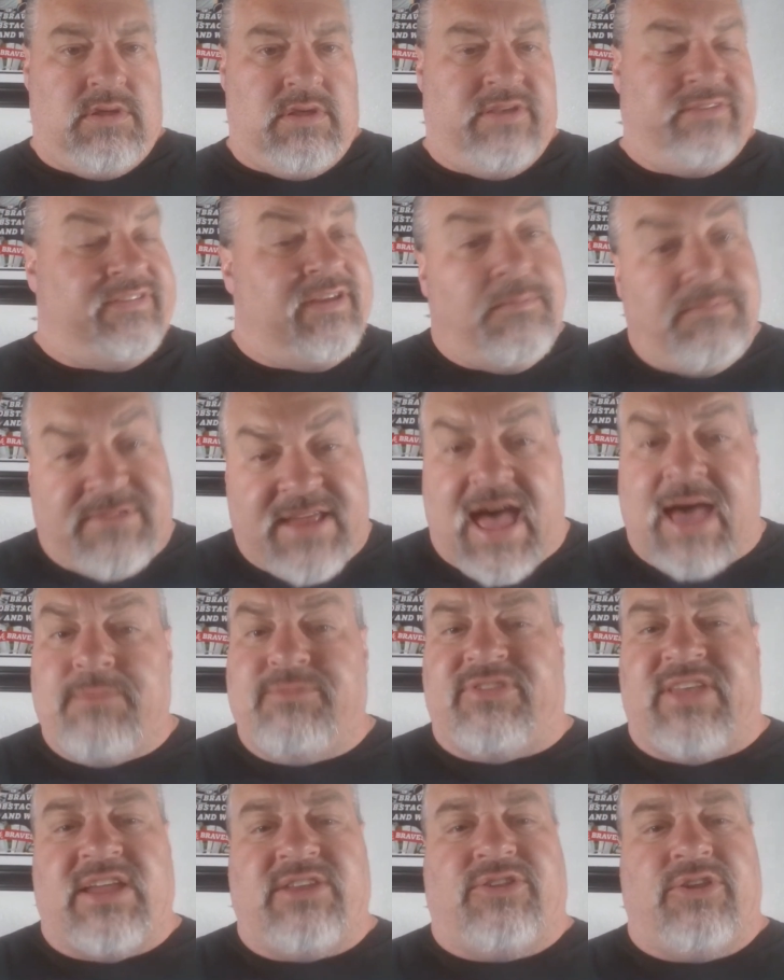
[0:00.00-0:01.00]

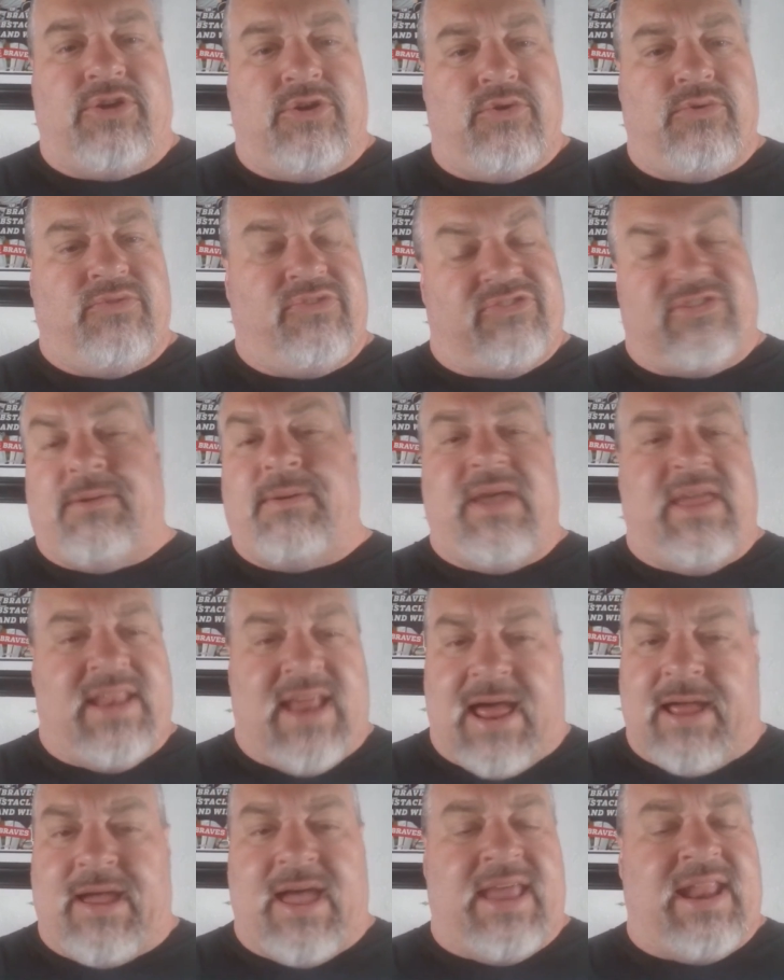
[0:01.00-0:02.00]
Sometimes they do.
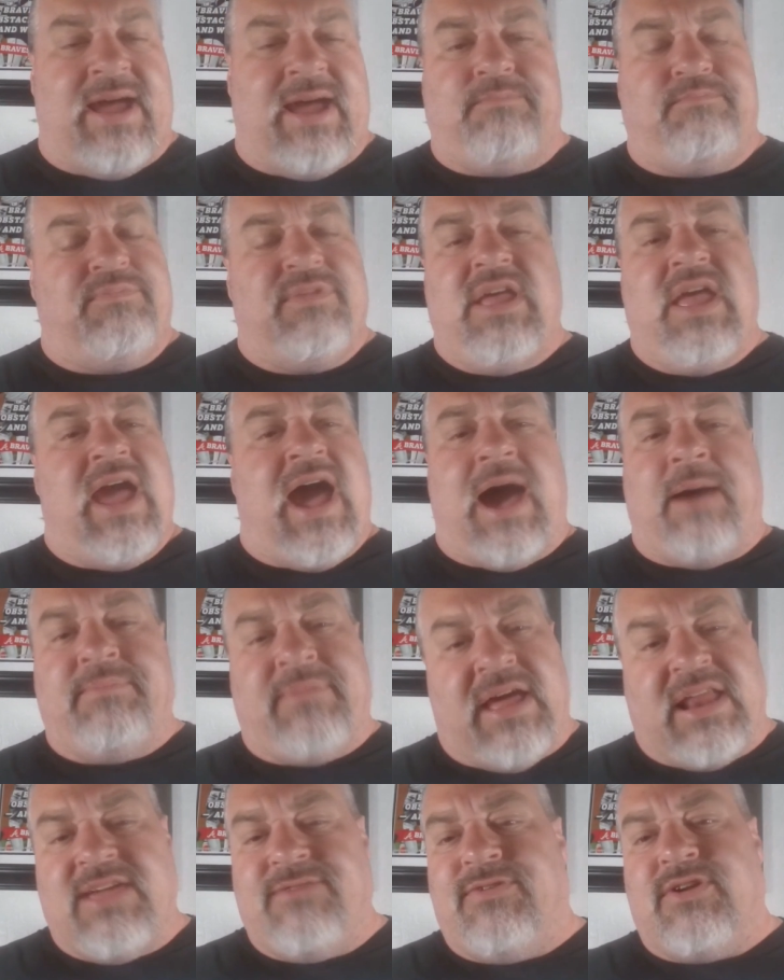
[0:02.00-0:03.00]
I'm
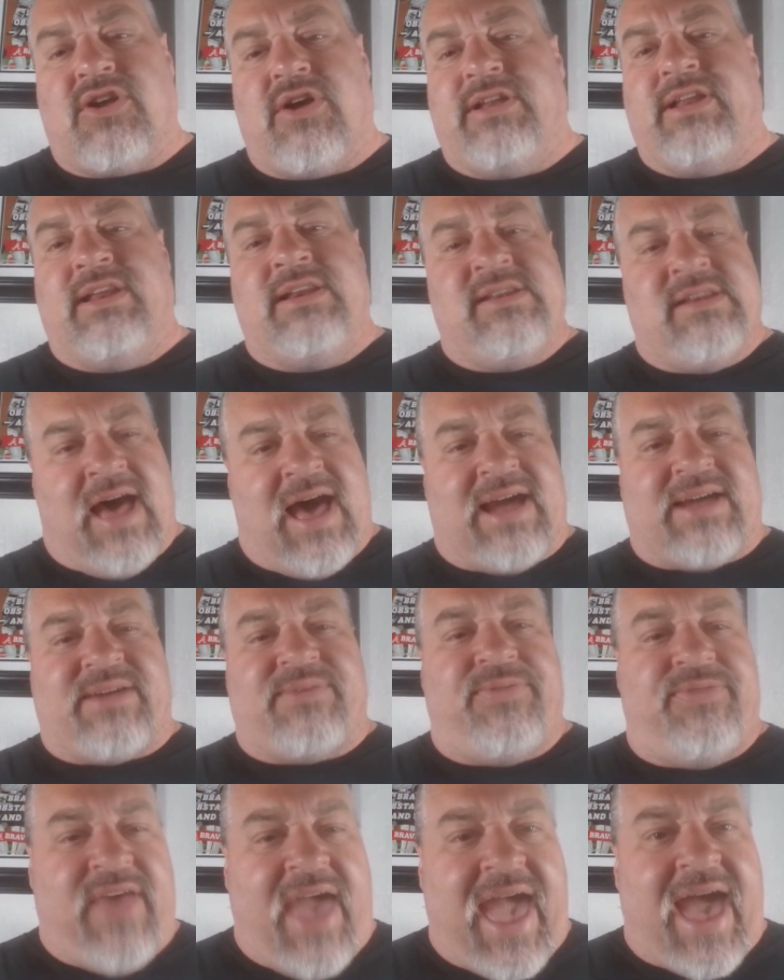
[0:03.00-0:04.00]
not even going to knock
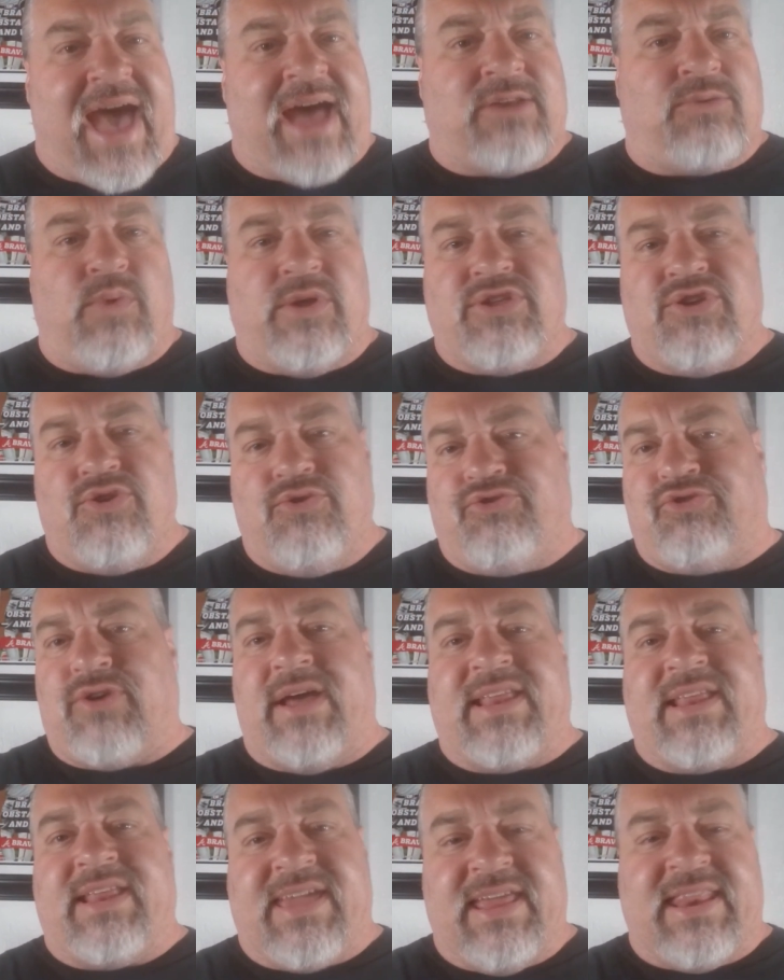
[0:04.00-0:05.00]
that when you
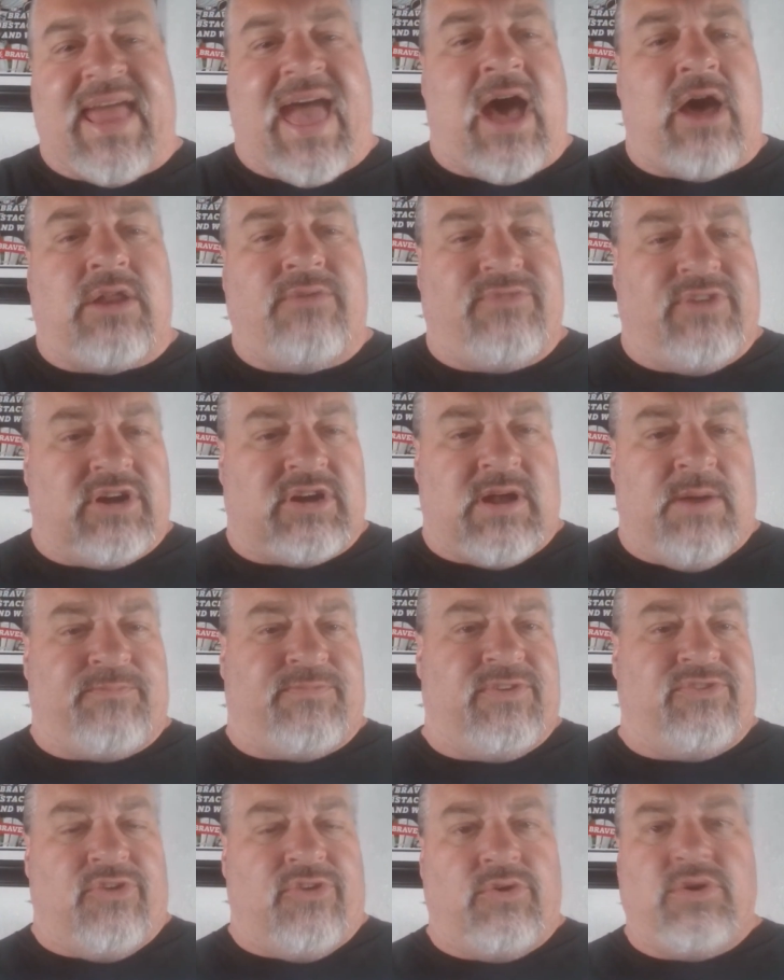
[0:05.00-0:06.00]
try to get out of your
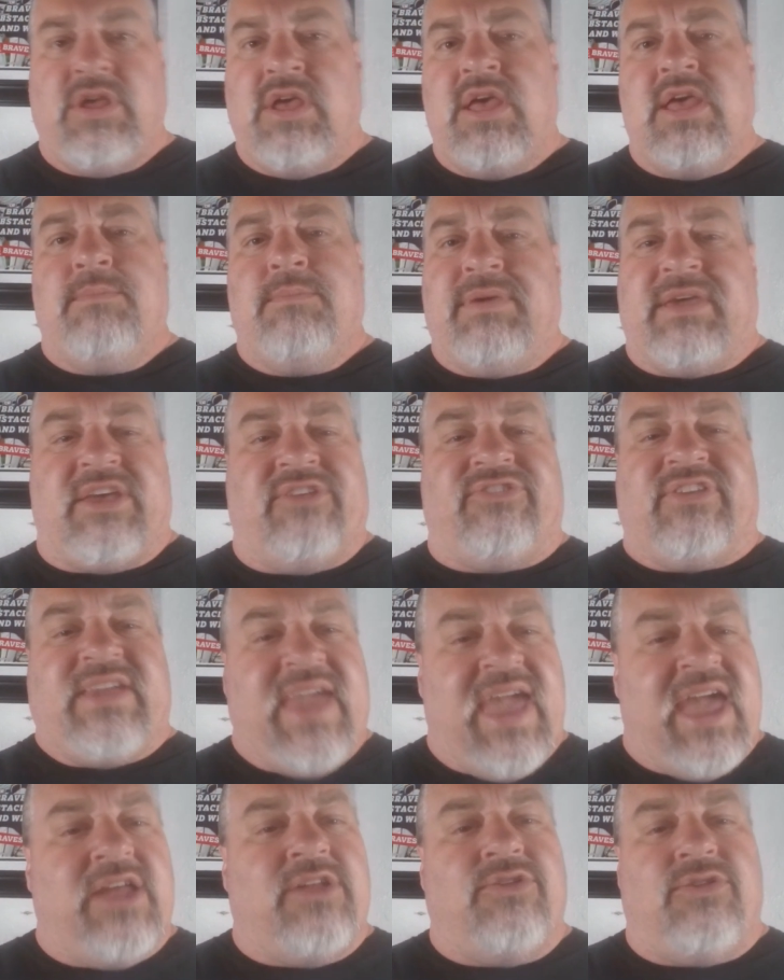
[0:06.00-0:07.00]
comfort zone, because
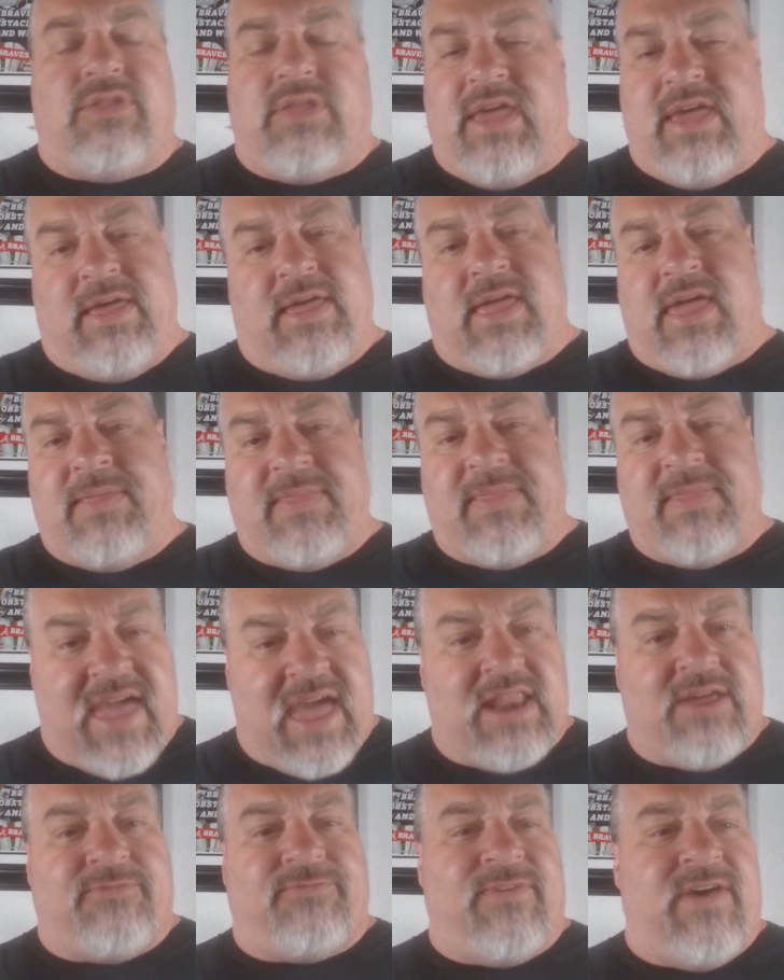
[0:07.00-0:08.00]
again, in the
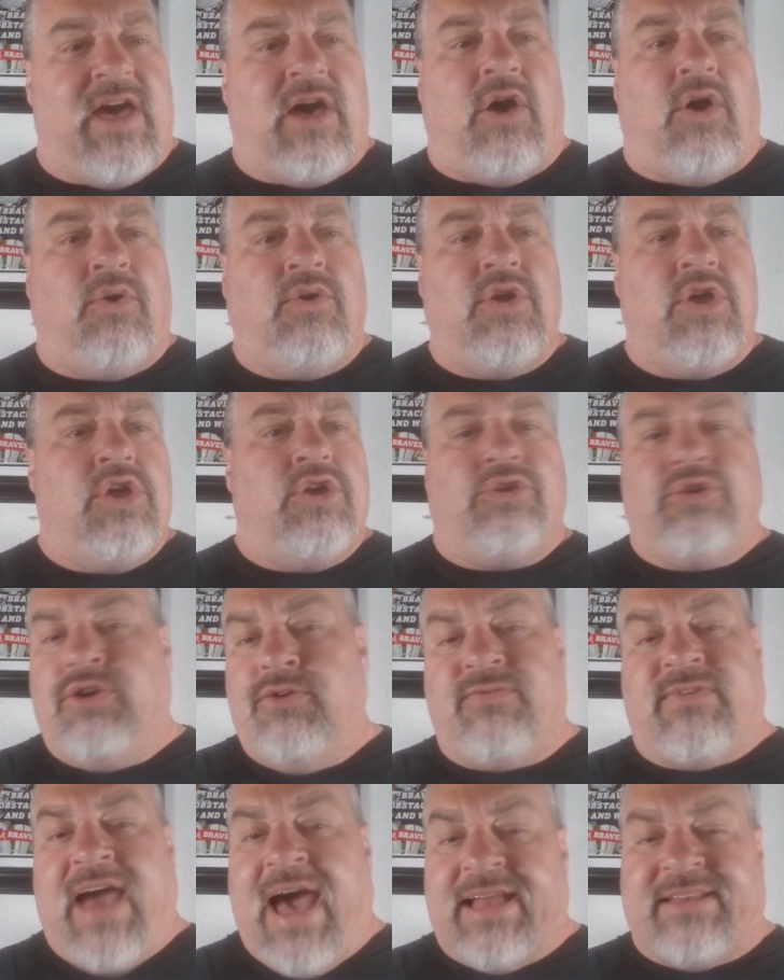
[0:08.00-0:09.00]
NFL,
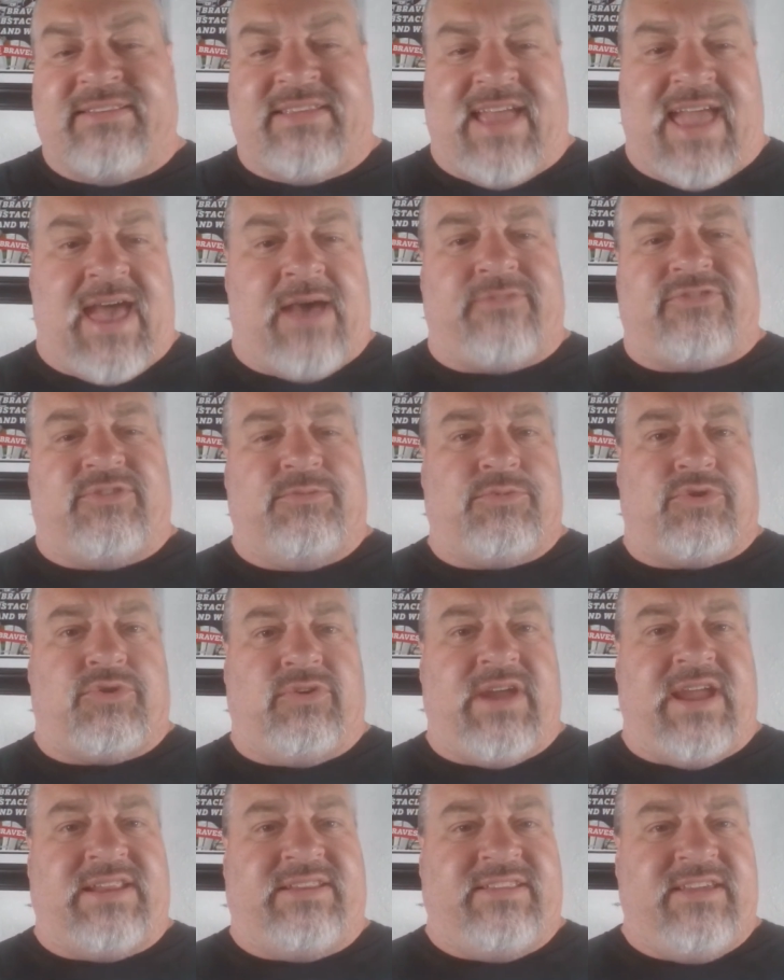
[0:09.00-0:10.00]
you've got to have some
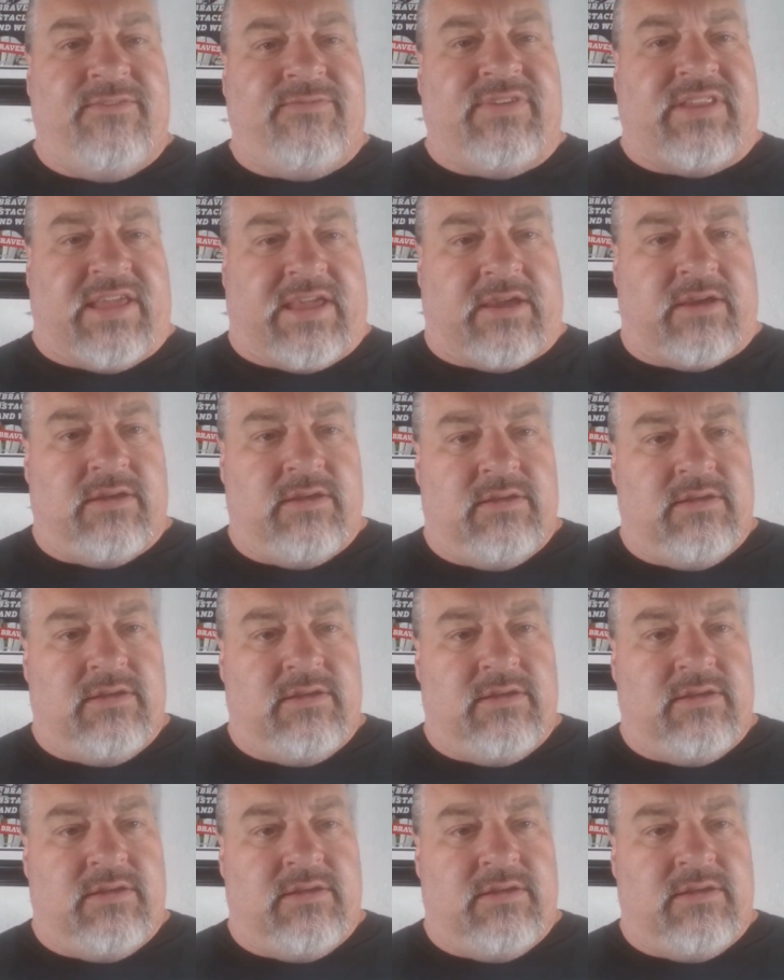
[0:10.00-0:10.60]
creativity.